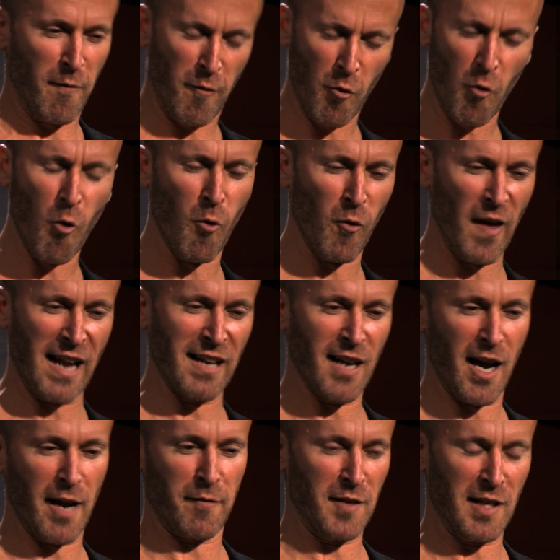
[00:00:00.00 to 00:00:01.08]
for all their
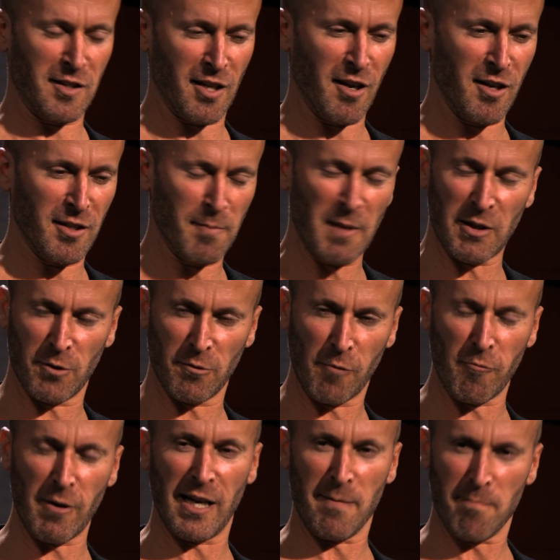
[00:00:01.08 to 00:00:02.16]
life and it turned him into a
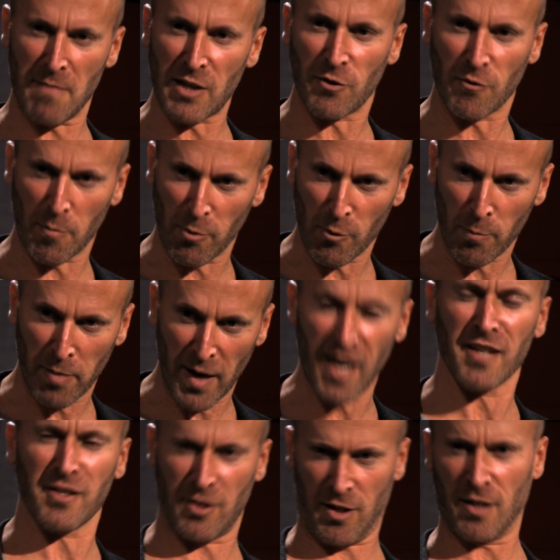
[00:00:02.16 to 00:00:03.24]
really miserable
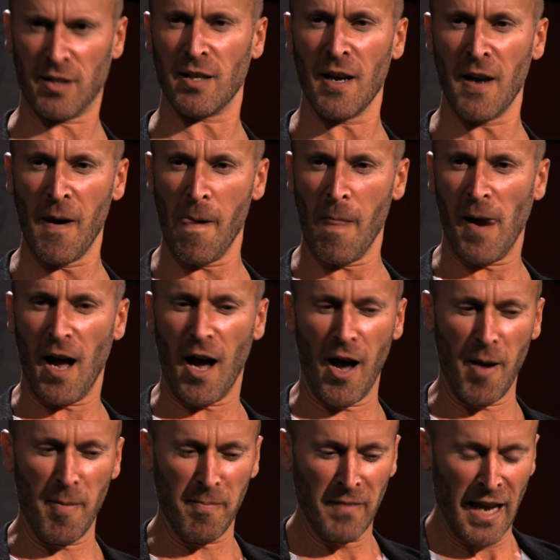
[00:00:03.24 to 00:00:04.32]
bastard.
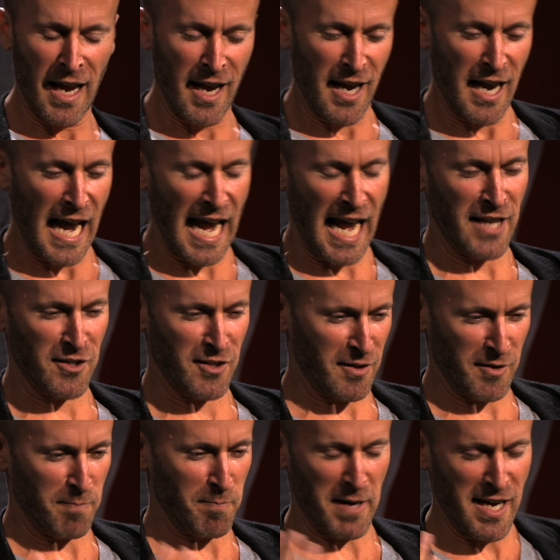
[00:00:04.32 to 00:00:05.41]
Um, has
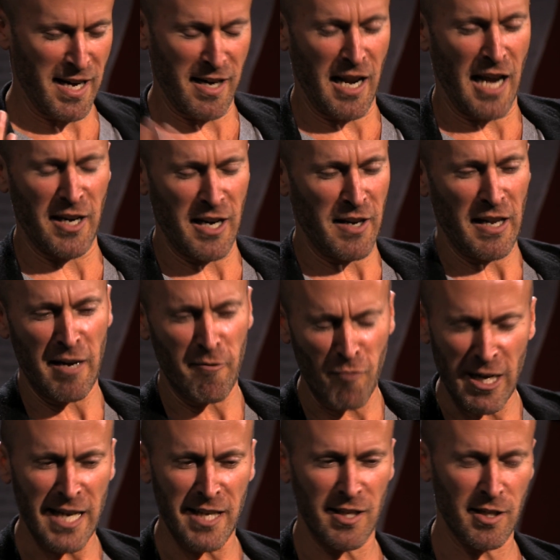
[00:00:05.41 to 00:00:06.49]
been in, and it, he
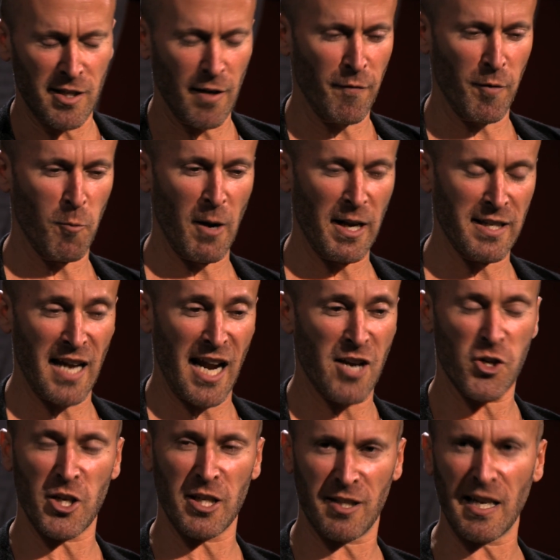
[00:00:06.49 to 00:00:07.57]
releases her for one day and
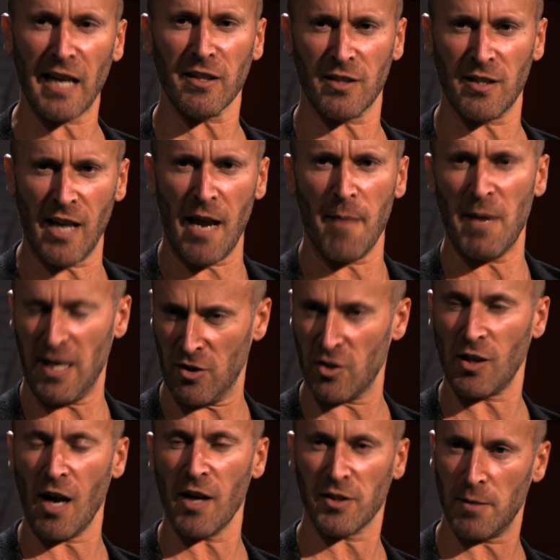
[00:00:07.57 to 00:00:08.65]
she sings to him and it's
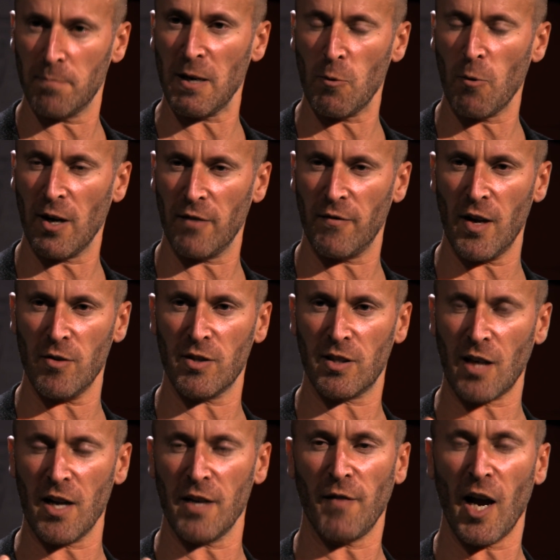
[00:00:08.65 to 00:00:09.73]
going to be one of those
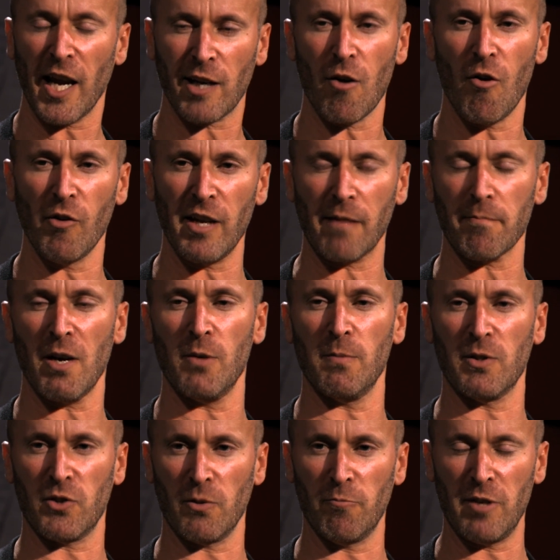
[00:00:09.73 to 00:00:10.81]
kind of iconic
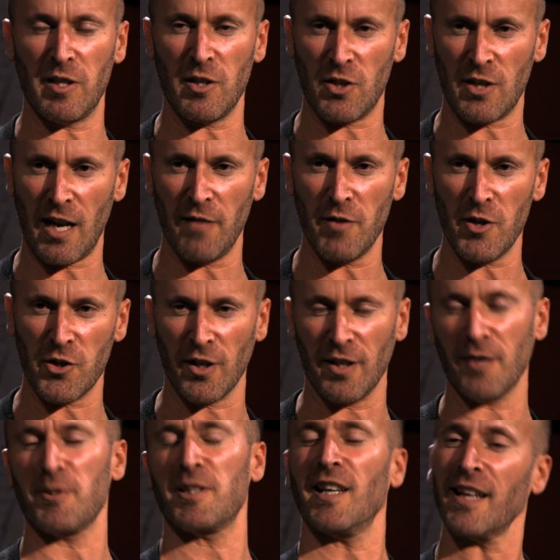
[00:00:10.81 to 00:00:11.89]
moments on British television.
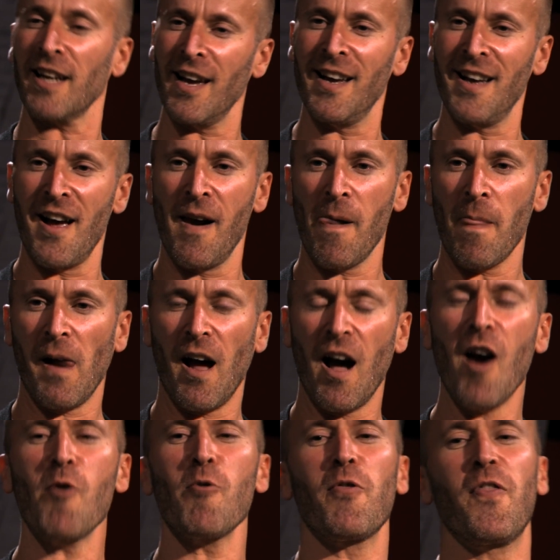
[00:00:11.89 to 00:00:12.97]
I was like,
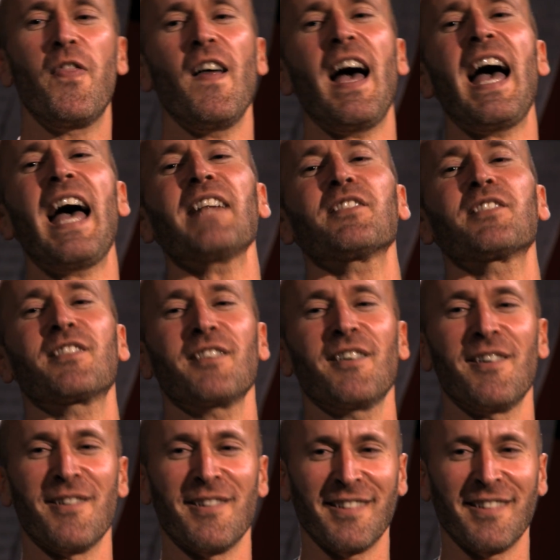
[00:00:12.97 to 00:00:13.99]
oh, that song.